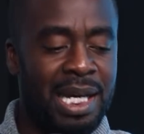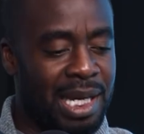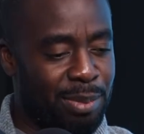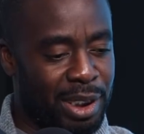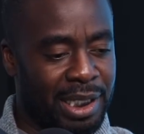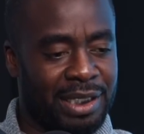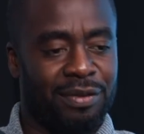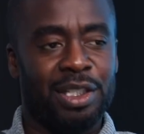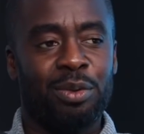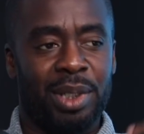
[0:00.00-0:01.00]
and because of
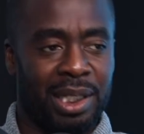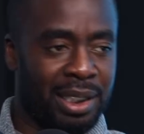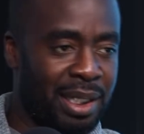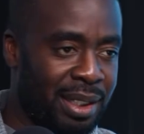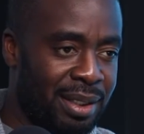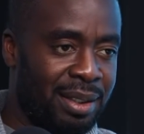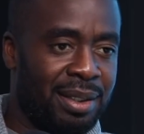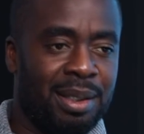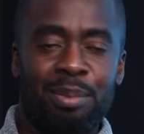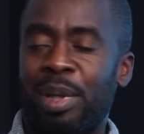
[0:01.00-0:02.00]
a twig,
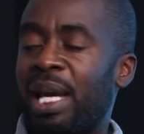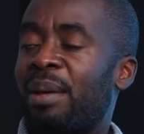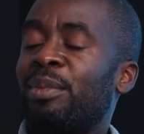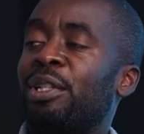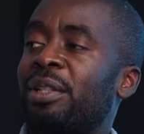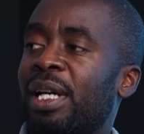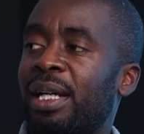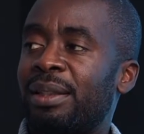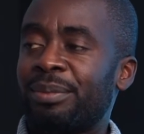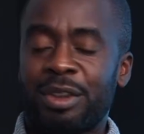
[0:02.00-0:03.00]
bam, you're
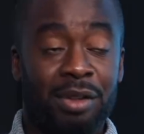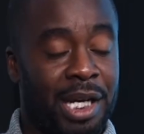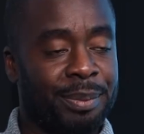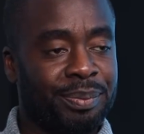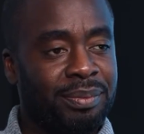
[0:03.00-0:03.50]
done, right?